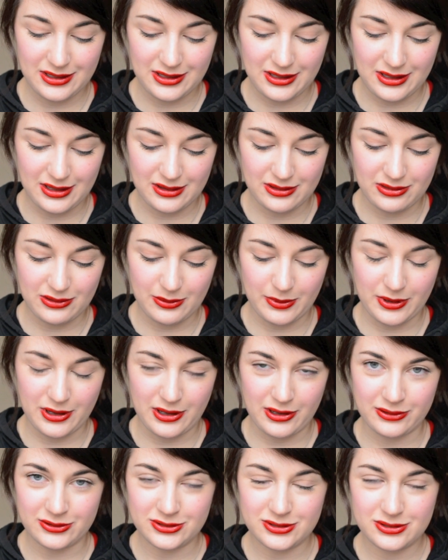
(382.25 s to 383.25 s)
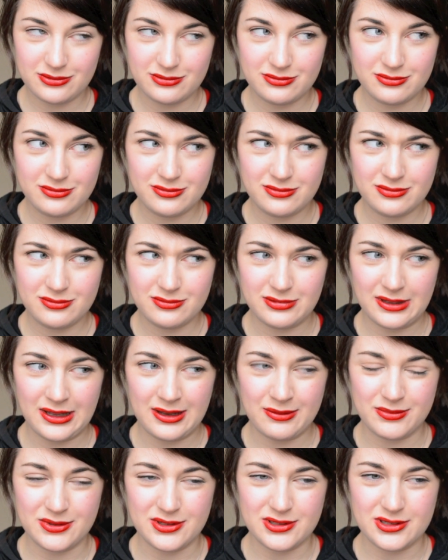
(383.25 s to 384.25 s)
in the world.
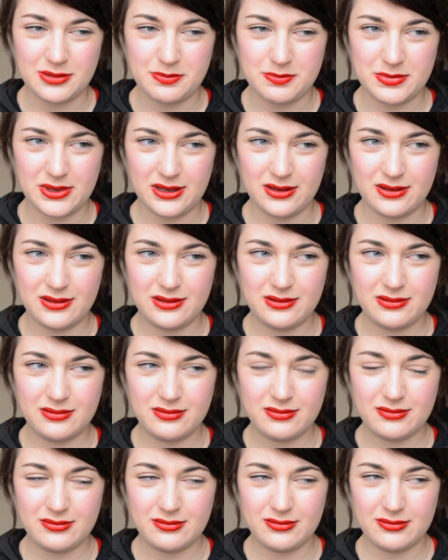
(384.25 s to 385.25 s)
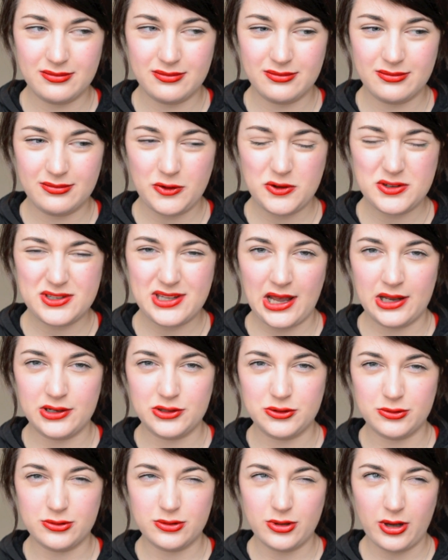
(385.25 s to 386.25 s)
That was a bit, what was that,
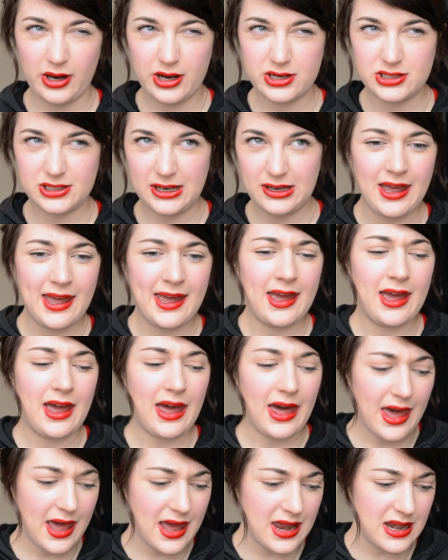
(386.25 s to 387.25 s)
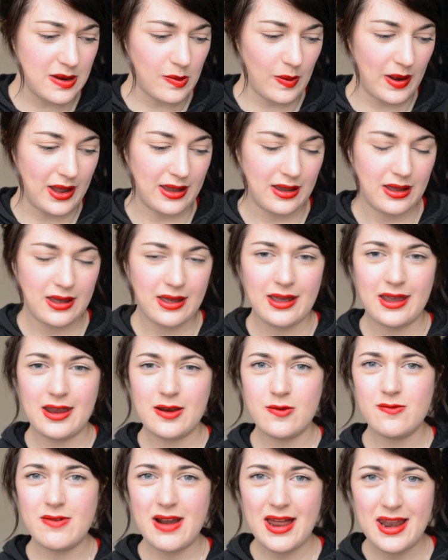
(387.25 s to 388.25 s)
tautology? Anyway,
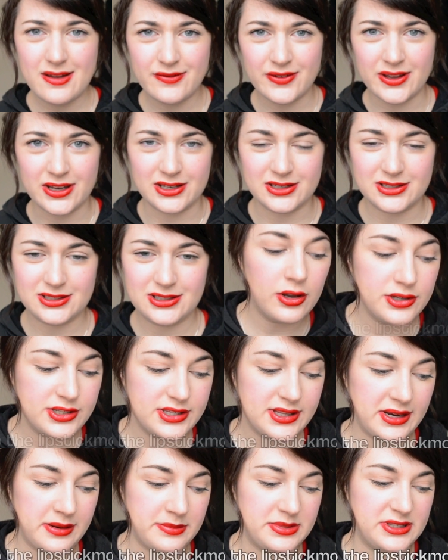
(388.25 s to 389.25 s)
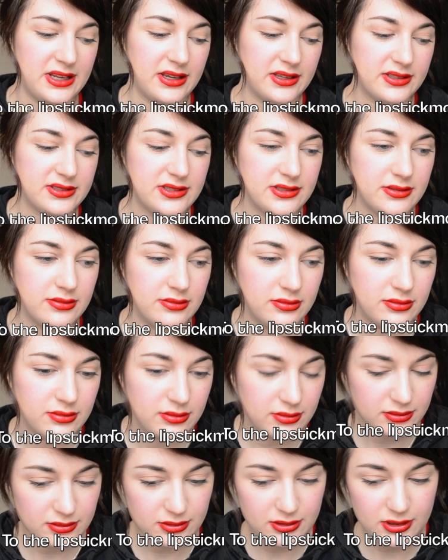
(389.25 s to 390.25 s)
irrelevant. On to the lipsticks.
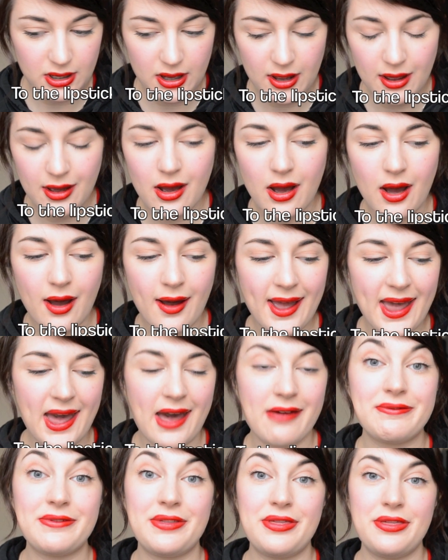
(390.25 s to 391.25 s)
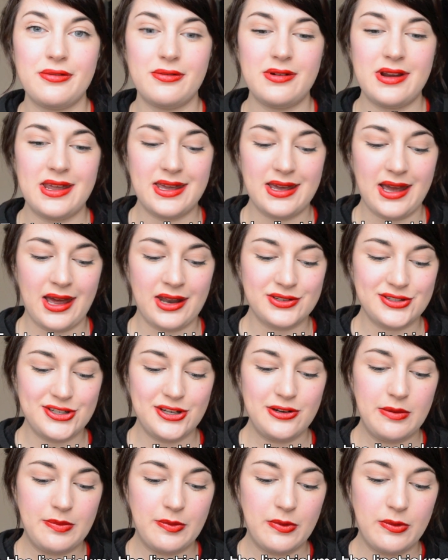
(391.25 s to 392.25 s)
I have three and
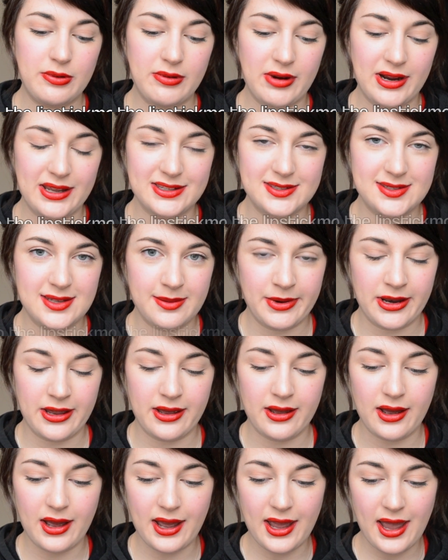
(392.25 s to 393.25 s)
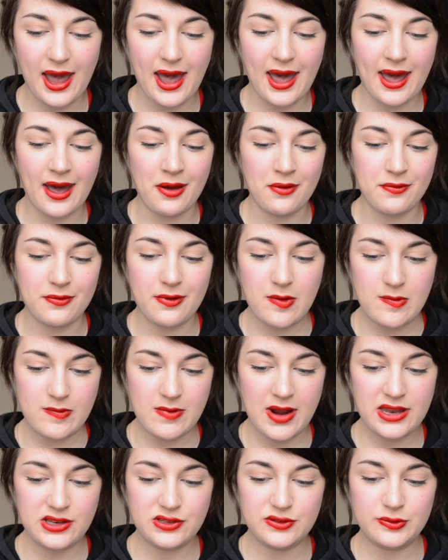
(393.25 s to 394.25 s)
two are quite similar. I have
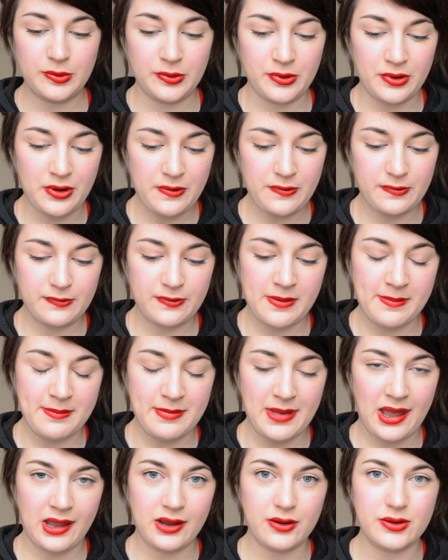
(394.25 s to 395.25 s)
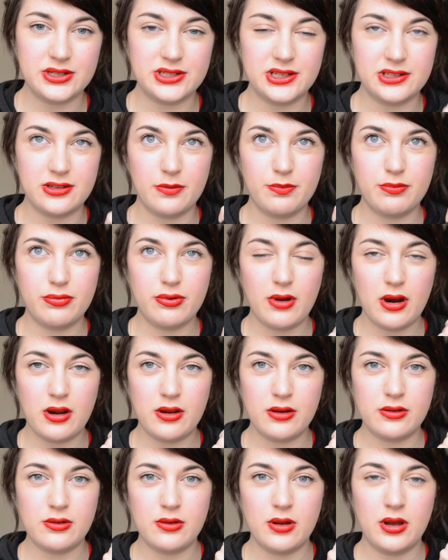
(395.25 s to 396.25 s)
Red Dwarf from MAC, which is a
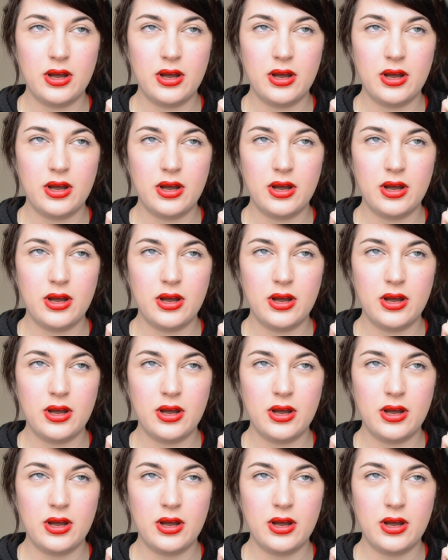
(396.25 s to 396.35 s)
pro